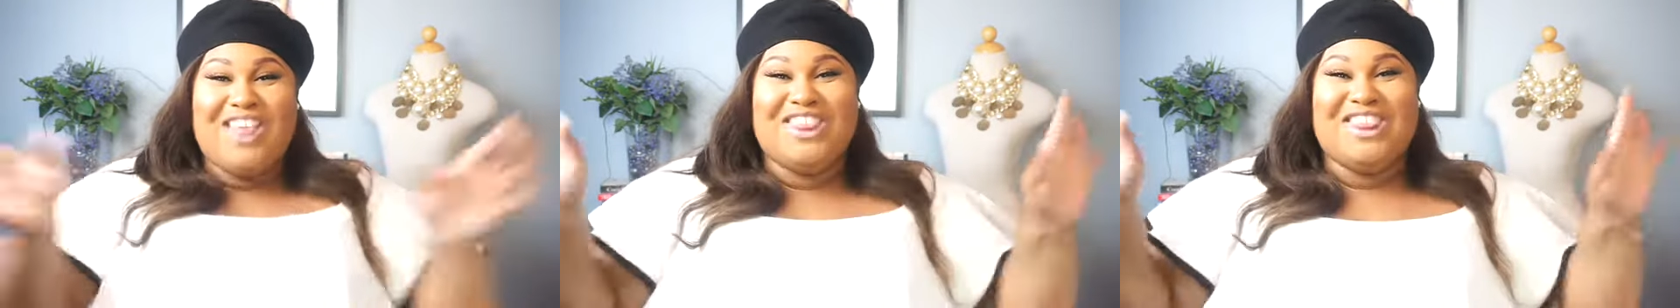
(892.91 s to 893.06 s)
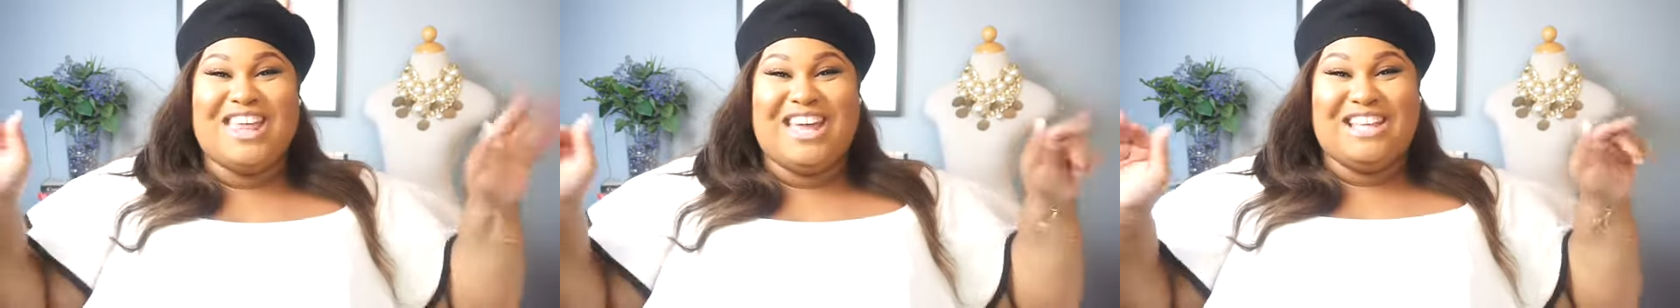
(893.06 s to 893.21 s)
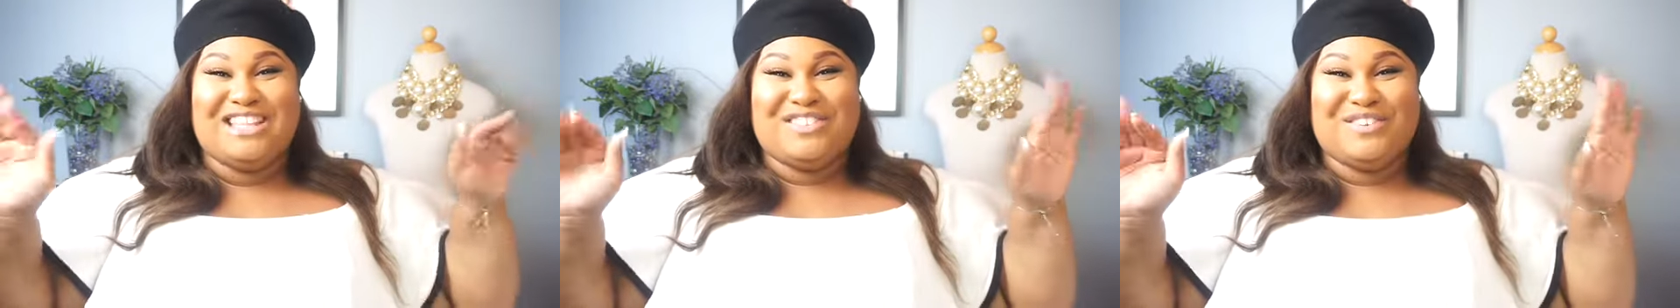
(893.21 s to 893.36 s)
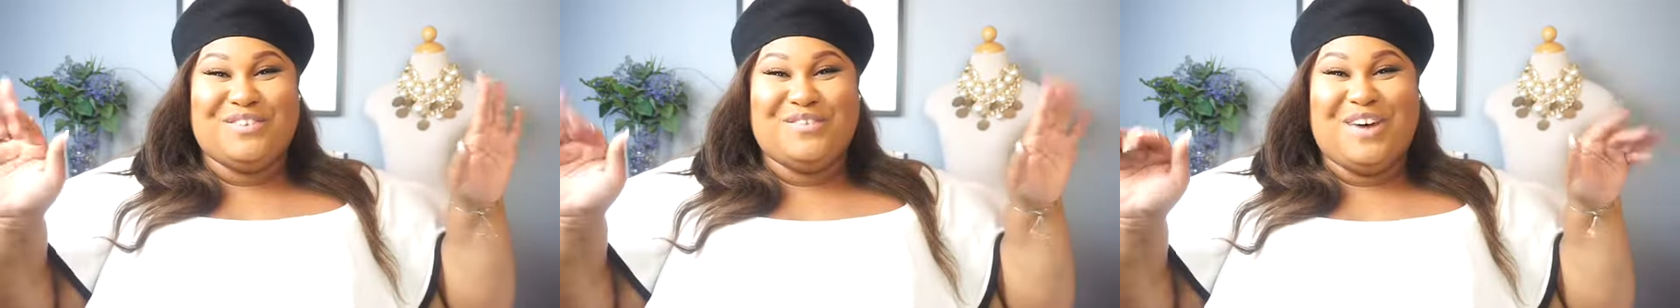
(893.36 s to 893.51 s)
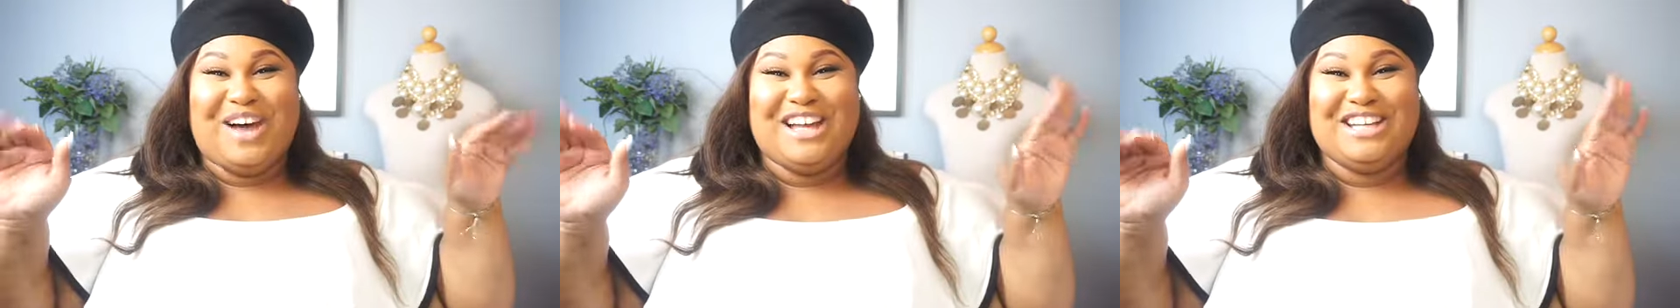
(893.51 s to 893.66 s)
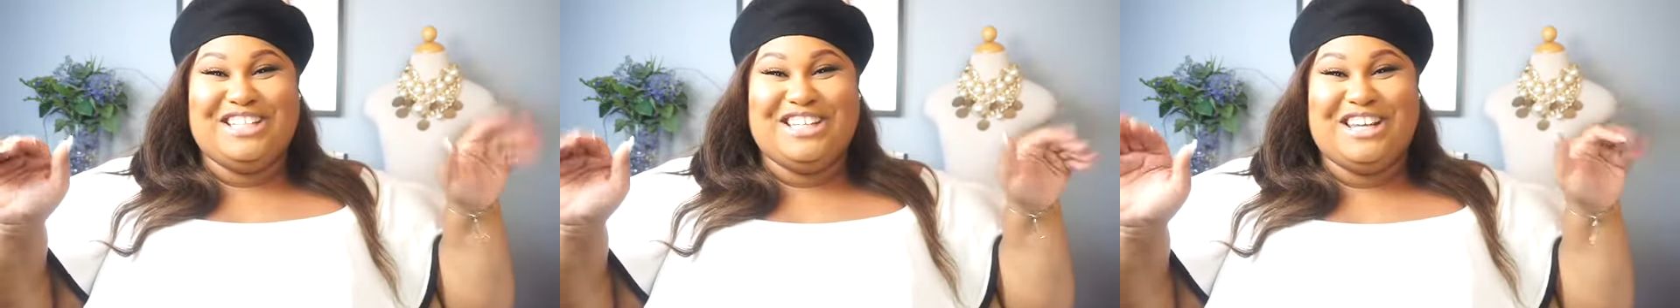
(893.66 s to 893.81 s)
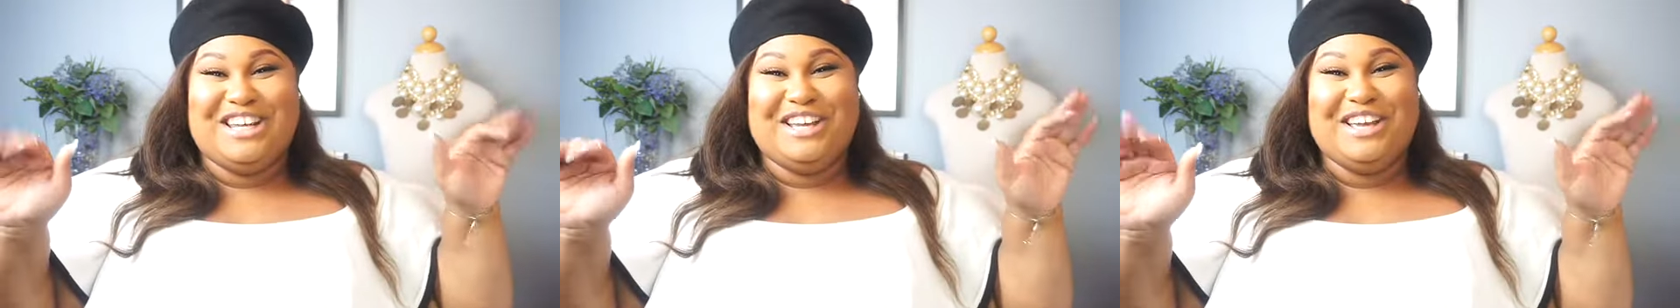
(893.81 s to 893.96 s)
Thanks for
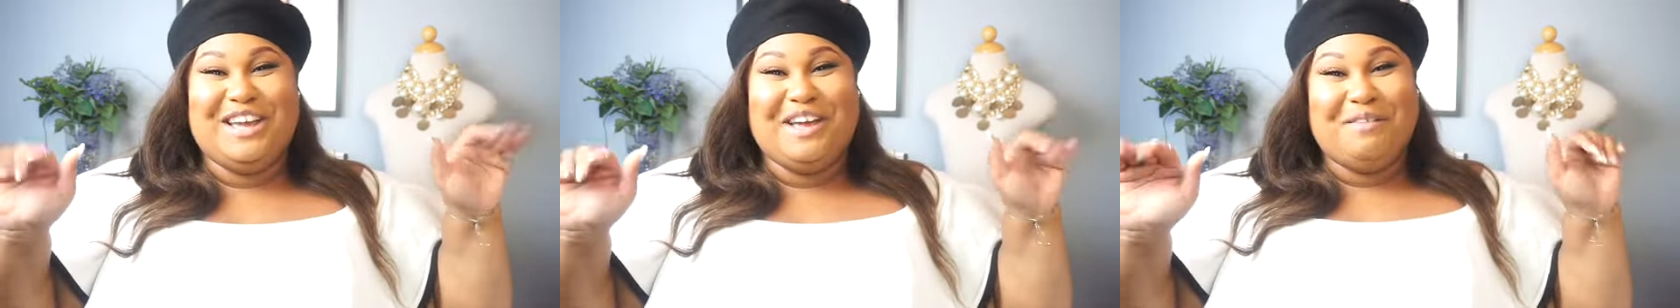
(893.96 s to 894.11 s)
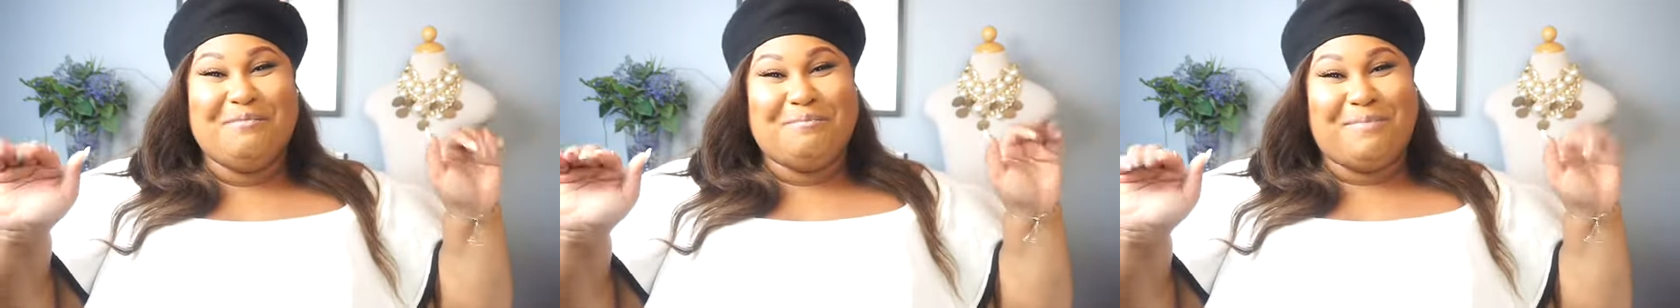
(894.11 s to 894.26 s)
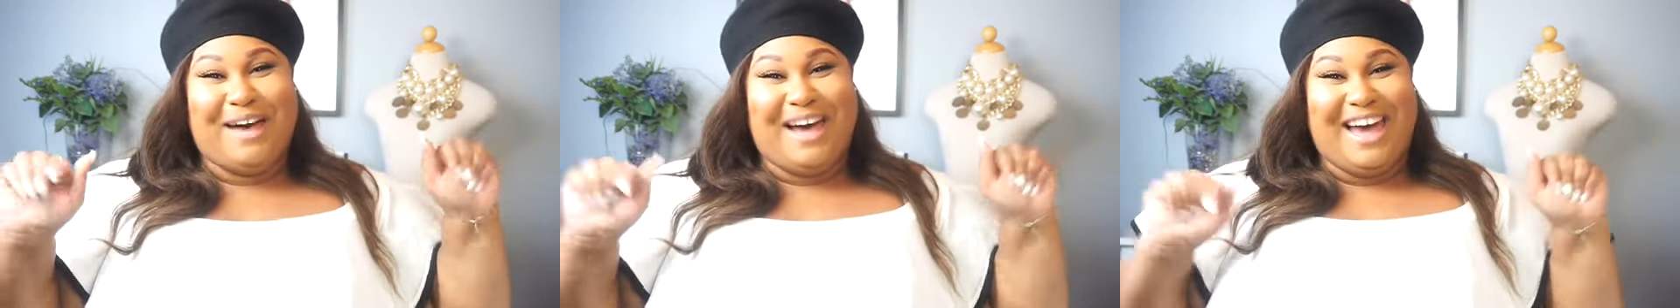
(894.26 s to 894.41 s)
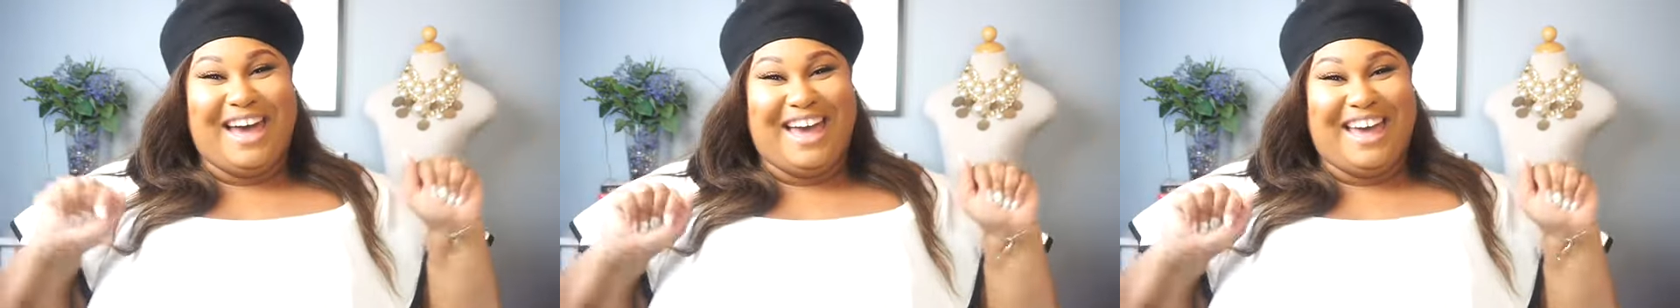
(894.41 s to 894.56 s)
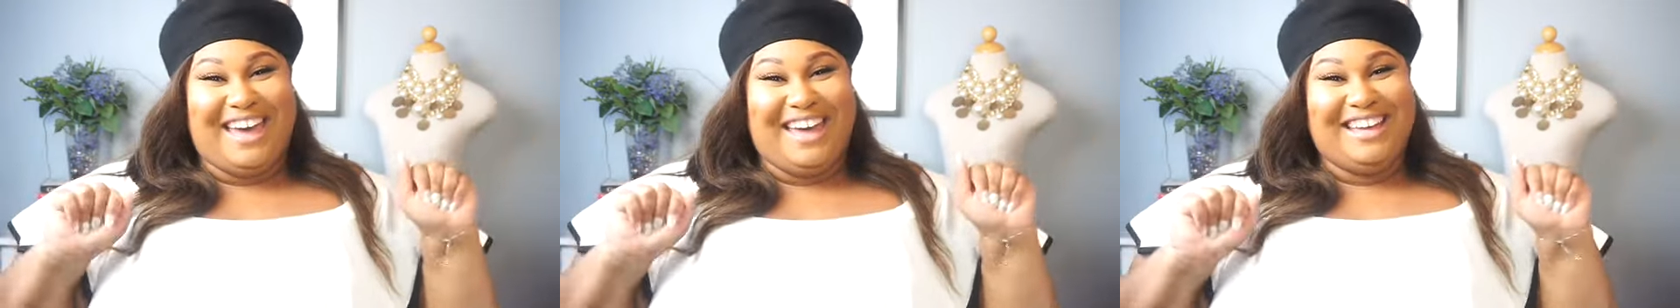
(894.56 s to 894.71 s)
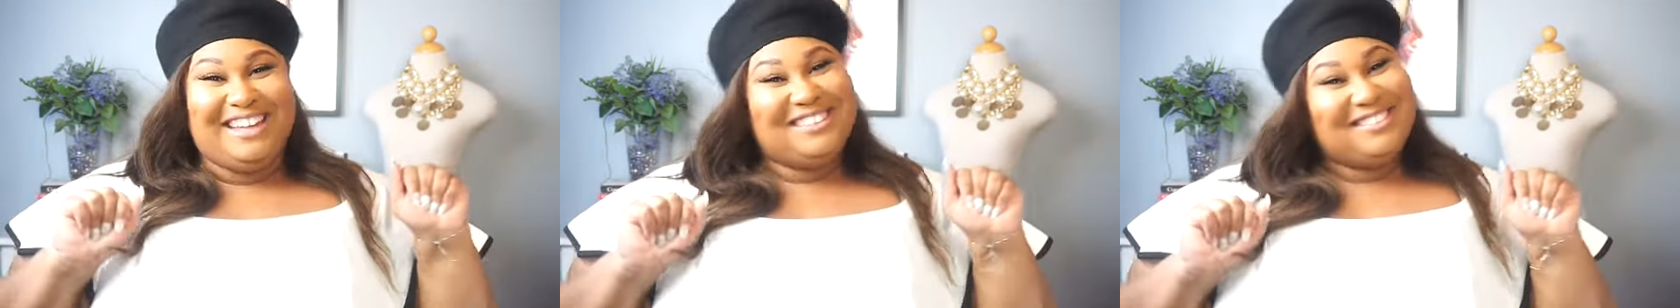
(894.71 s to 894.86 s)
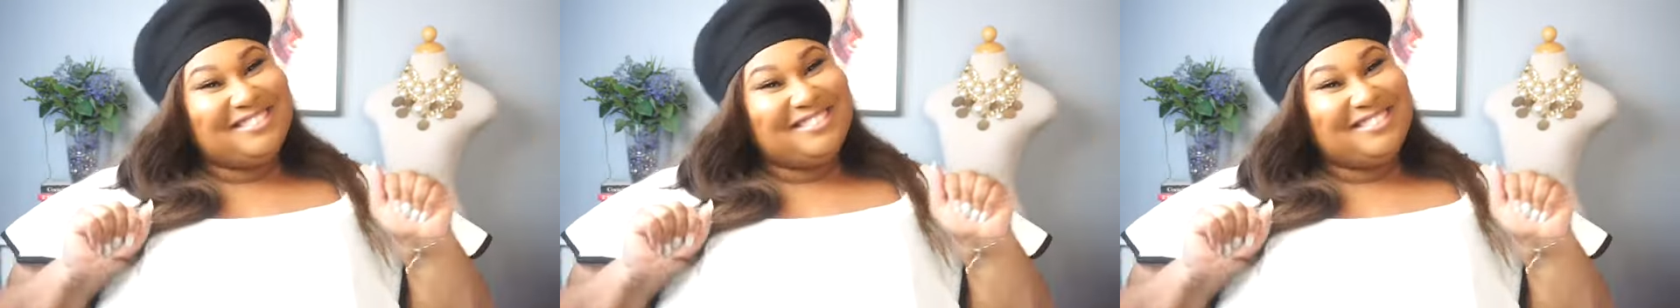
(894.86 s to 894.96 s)
watching. Bye.